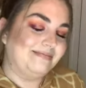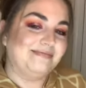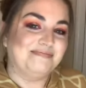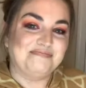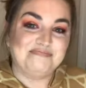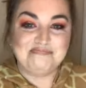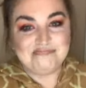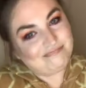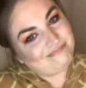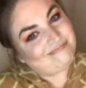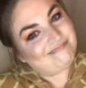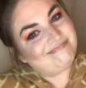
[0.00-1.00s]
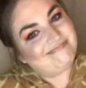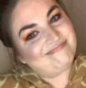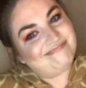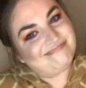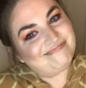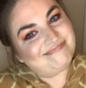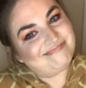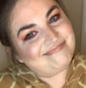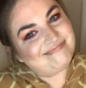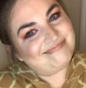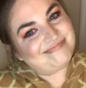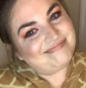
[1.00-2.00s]

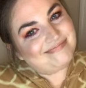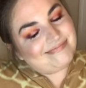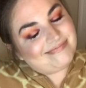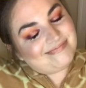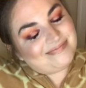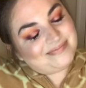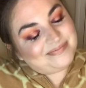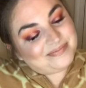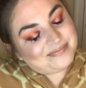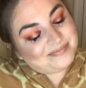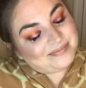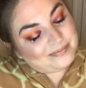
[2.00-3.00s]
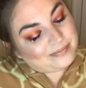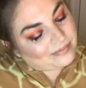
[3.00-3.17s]
No one is speaking in this clip.